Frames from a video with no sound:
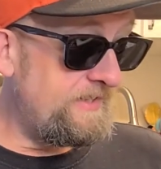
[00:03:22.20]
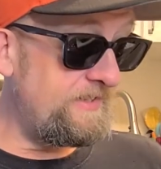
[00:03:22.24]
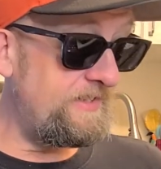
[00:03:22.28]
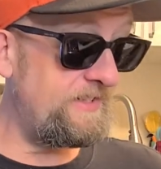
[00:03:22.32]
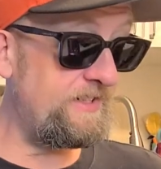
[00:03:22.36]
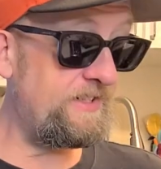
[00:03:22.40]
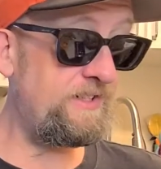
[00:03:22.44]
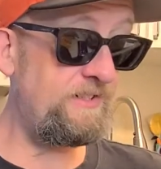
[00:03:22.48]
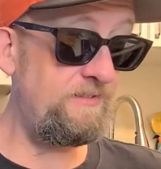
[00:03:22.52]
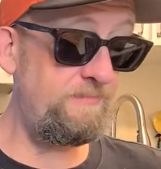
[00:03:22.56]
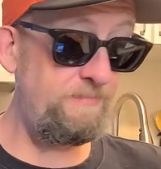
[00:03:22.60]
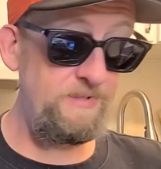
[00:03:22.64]

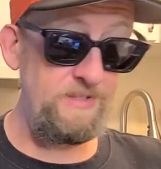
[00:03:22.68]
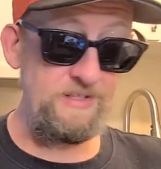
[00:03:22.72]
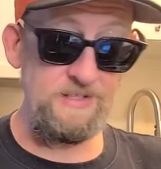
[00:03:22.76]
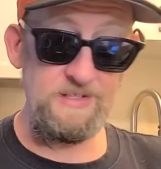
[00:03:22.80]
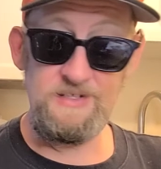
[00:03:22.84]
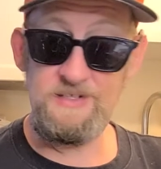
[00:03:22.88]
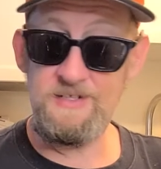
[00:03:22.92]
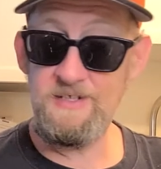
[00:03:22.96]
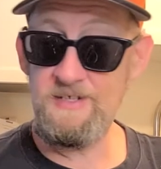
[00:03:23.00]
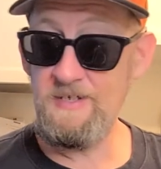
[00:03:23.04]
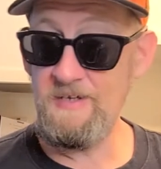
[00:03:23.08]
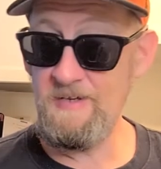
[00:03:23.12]
This should
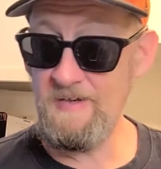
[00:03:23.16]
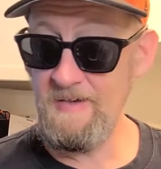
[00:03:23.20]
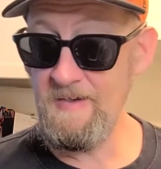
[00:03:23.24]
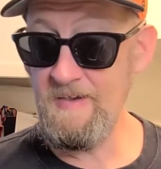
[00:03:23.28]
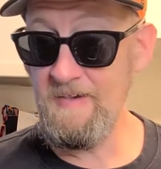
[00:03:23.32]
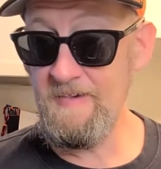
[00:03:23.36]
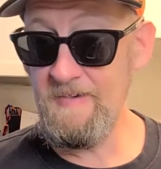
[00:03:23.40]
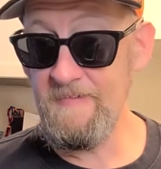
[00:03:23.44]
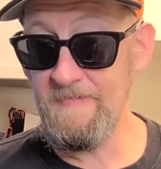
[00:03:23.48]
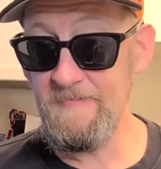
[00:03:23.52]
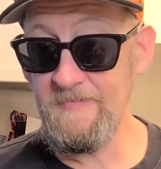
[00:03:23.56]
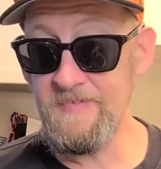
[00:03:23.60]
be
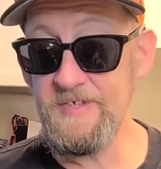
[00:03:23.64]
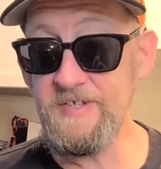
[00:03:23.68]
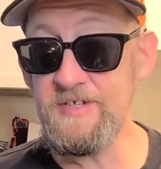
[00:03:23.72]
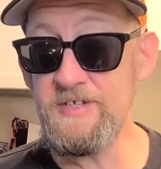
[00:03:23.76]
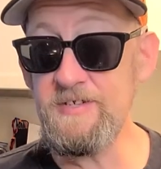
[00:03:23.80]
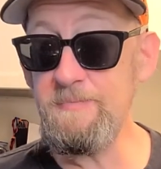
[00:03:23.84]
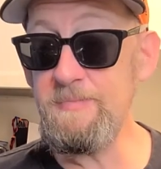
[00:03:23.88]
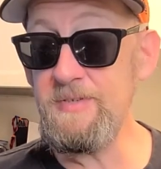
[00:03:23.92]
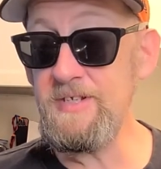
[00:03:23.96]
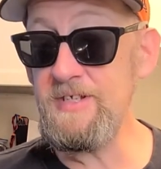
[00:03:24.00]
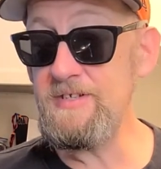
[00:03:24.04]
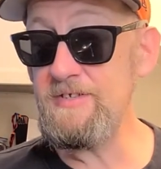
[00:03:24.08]

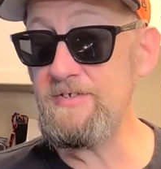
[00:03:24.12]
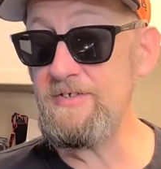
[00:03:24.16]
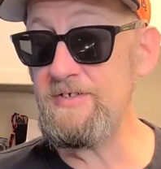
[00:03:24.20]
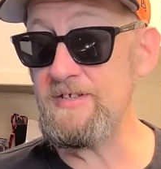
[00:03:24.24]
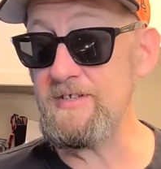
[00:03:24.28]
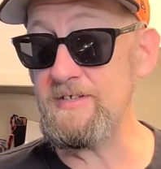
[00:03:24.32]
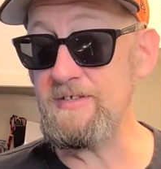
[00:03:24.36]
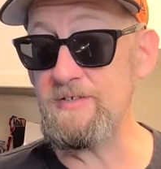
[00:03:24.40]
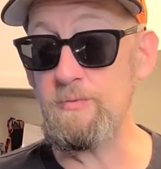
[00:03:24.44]
interesting.